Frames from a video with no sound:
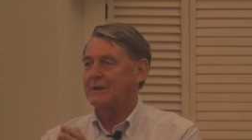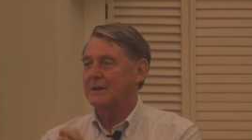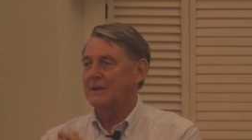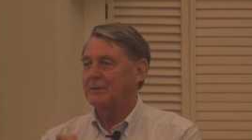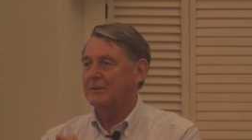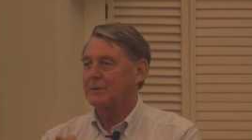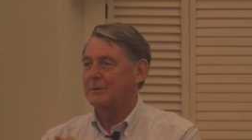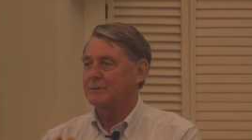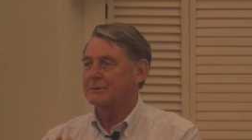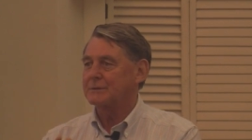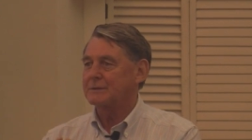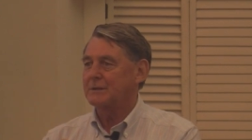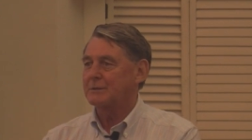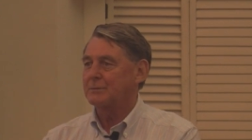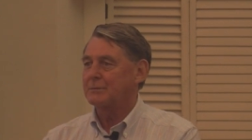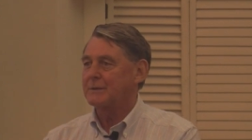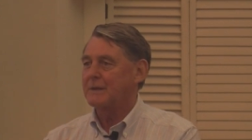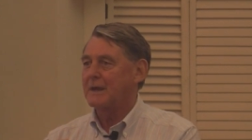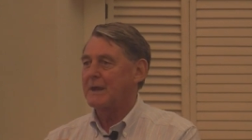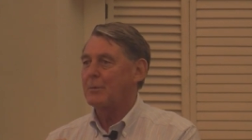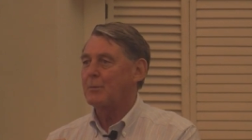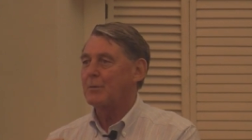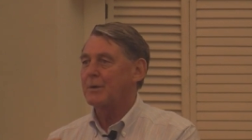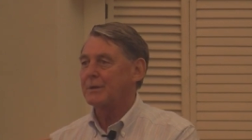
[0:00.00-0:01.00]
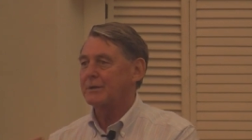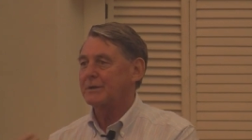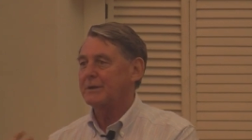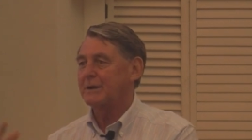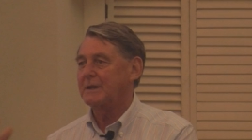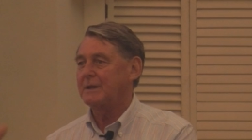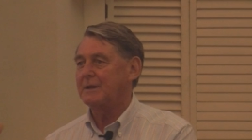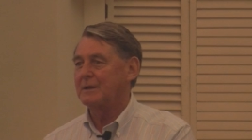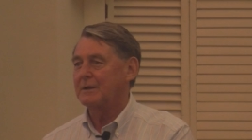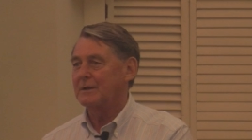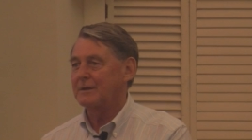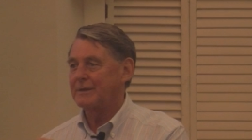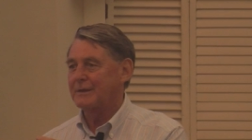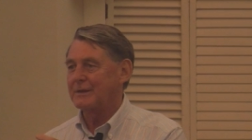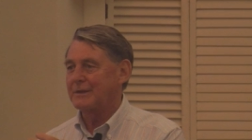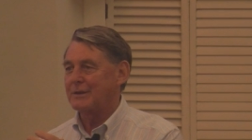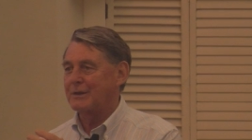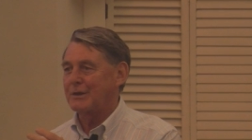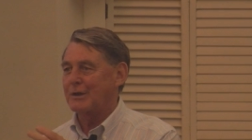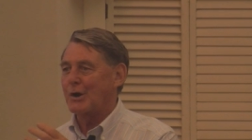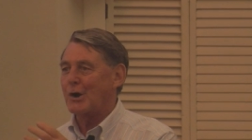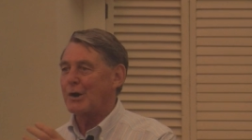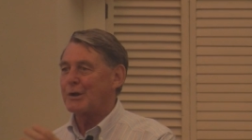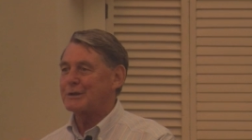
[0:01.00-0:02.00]
There, there was they weren't the
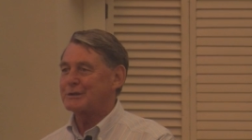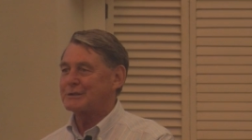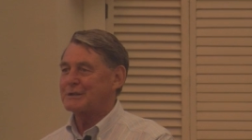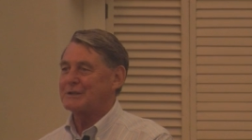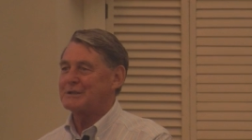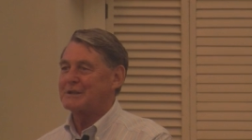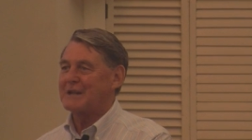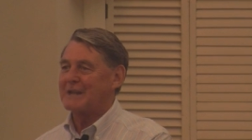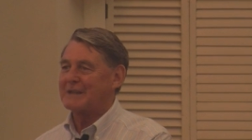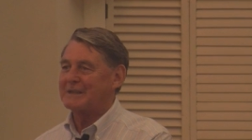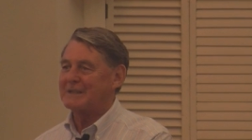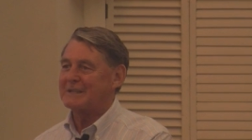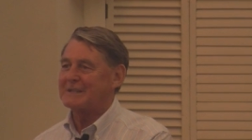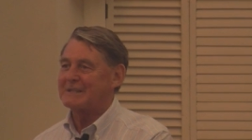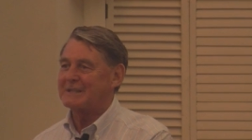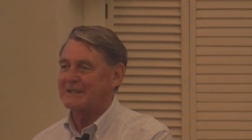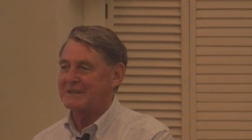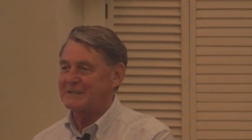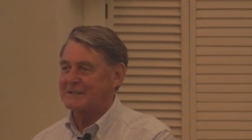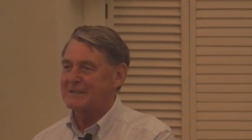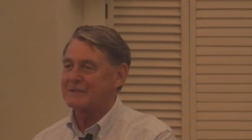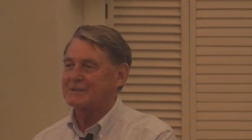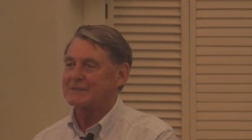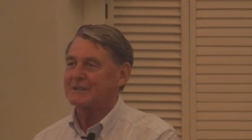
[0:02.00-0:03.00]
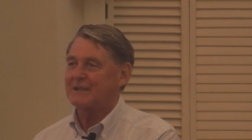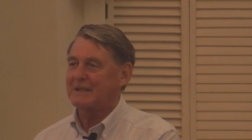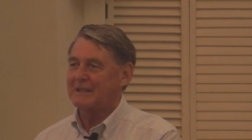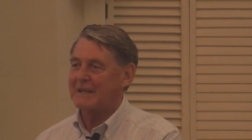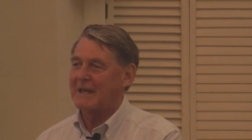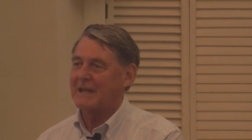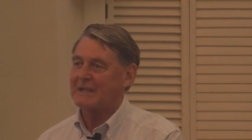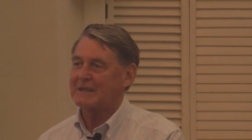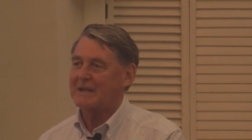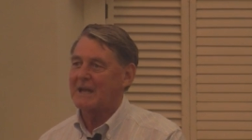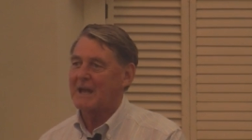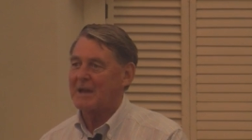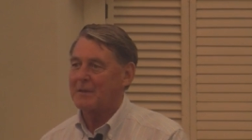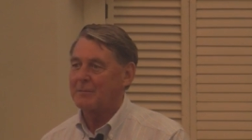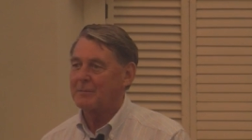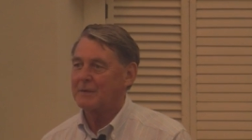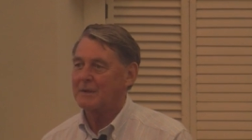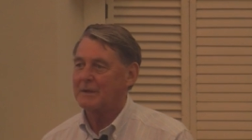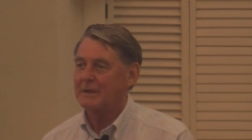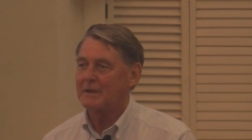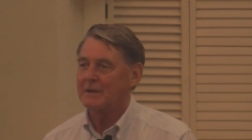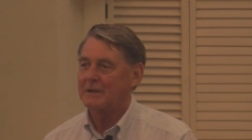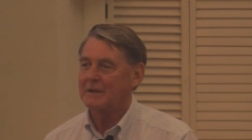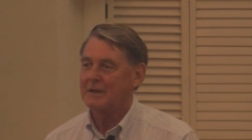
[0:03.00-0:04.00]
the organization didn't exist at that time.
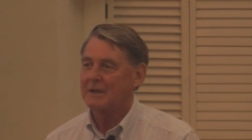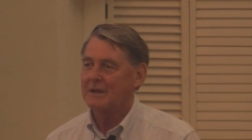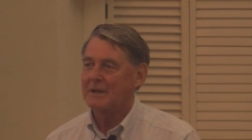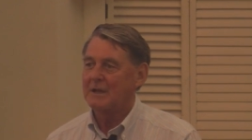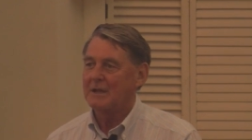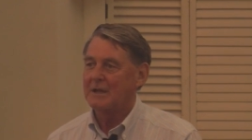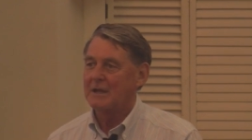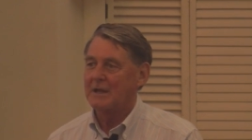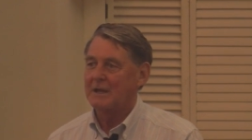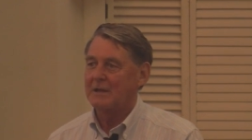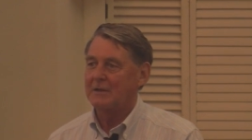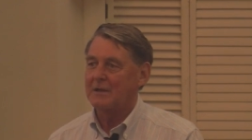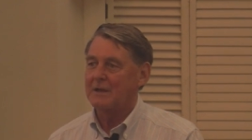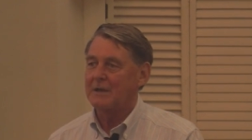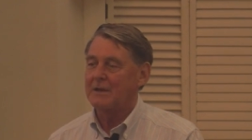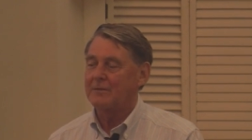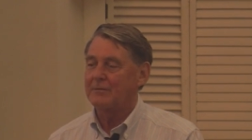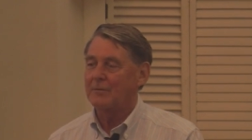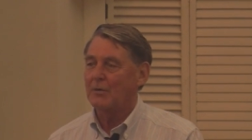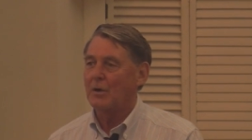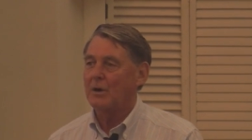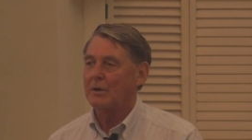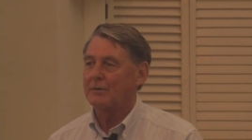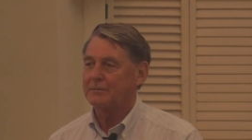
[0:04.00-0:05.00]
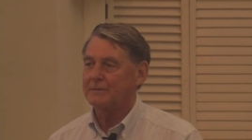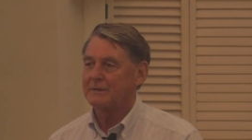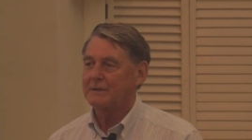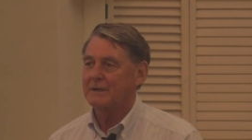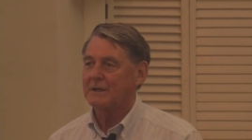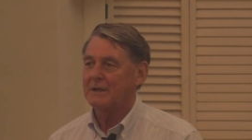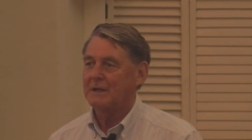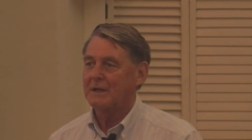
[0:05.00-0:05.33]
it, it evolved.